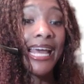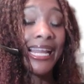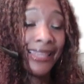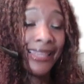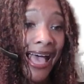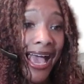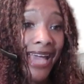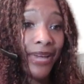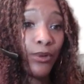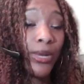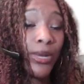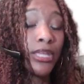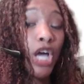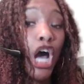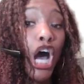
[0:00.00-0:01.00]
align
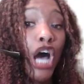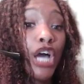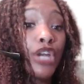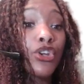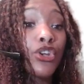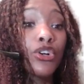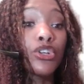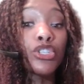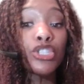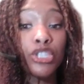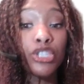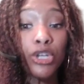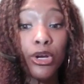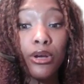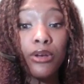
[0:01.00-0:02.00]
with
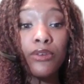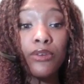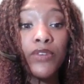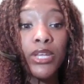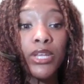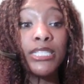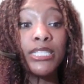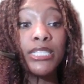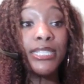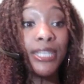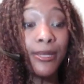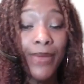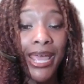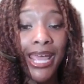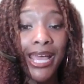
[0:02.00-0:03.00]
underserved
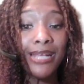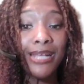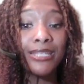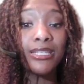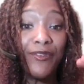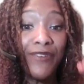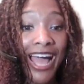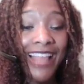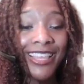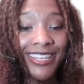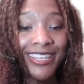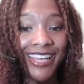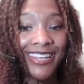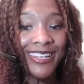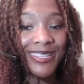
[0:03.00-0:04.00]
demand,
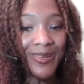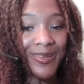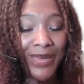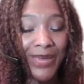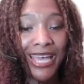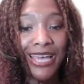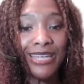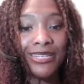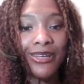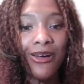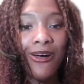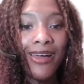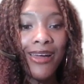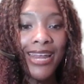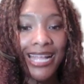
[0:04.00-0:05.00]
validated demand
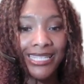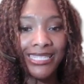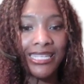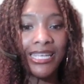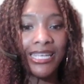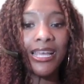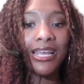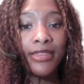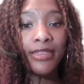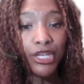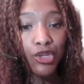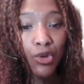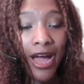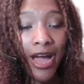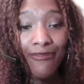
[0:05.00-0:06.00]
on Etsy, then
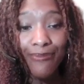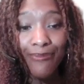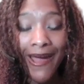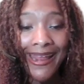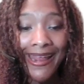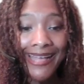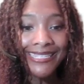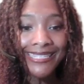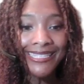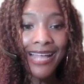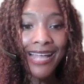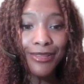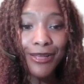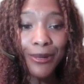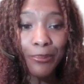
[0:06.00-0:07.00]
you'll have products
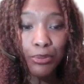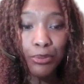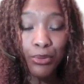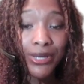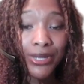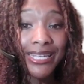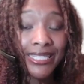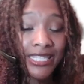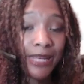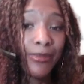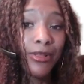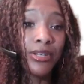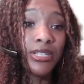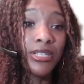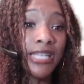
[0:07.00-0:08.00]
that look pretty
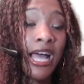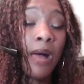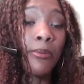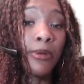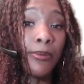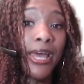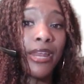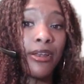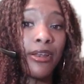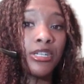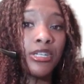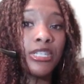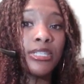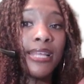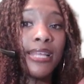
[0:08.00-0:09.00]
similar to top
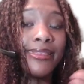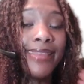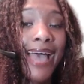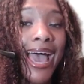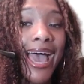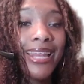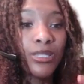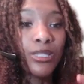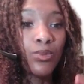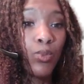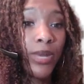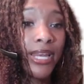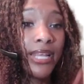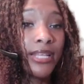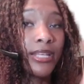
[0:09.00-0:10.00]
competitors. And that is
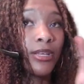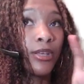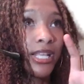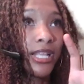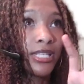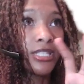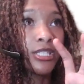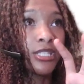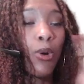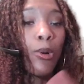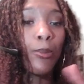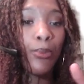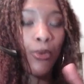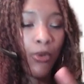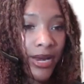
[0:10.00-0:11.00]
when it gets so
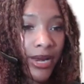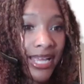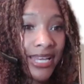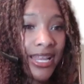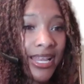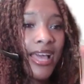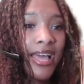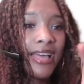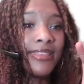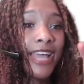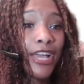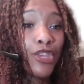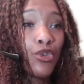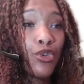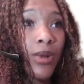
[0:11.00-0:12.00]
important
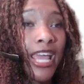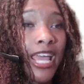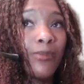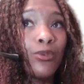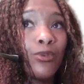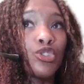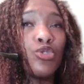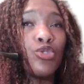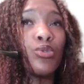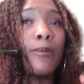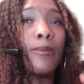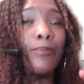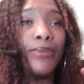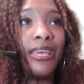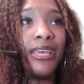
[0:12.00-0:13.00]
that you are able to
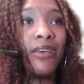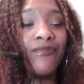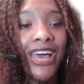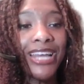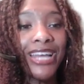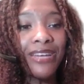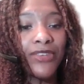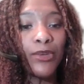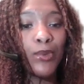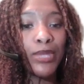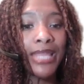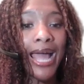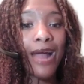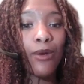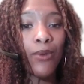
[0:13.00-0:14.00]
compete effectively with
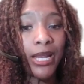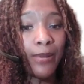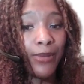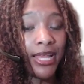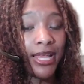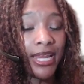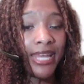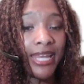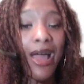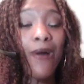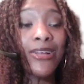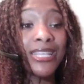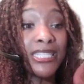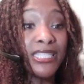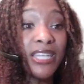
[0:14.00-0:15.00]
that credibility. Now,
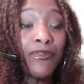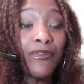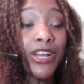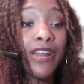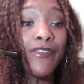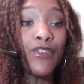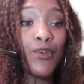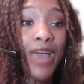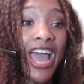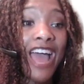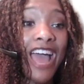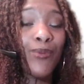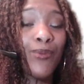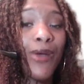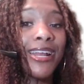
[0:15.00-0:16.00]
it's different if you
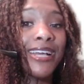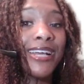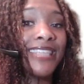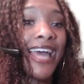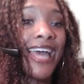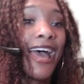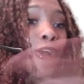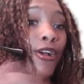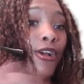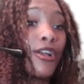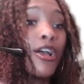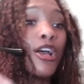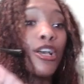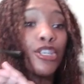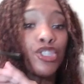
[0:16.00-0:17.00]
have products that are
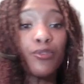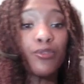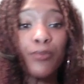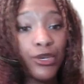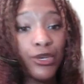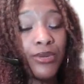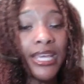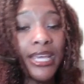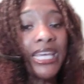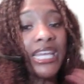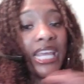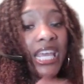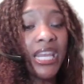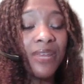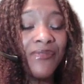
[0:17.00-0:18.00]
super unique
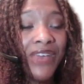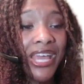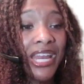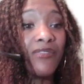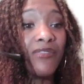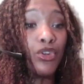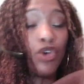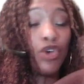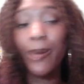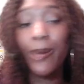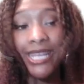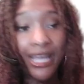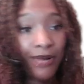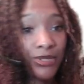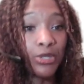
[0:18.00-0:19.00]
and innovative and
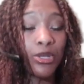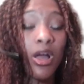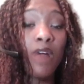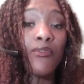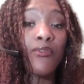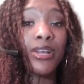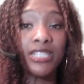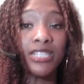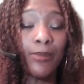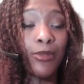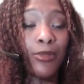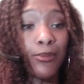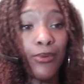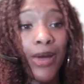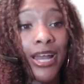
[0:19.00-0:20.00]
nobody else is offering a
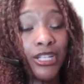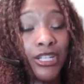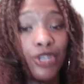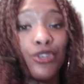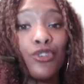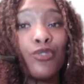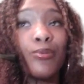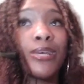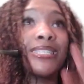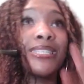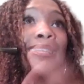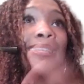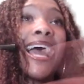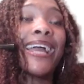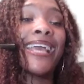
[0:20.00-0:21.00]
similar product to you, because
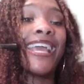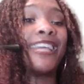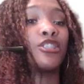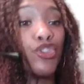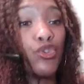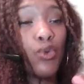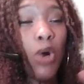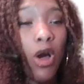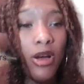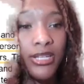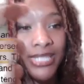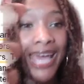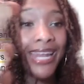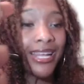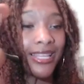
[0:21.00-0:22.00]
in that case, you are
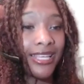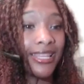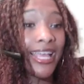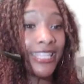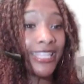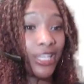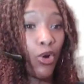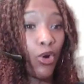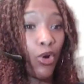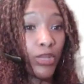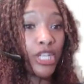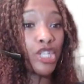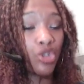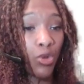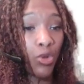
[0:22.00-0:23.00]
technically like the
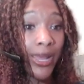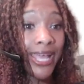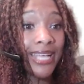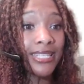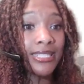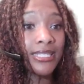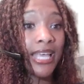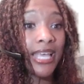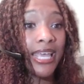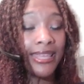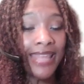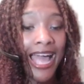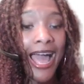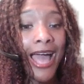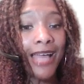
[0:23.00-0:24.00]
only choice
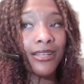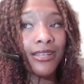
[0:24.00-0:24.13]
in that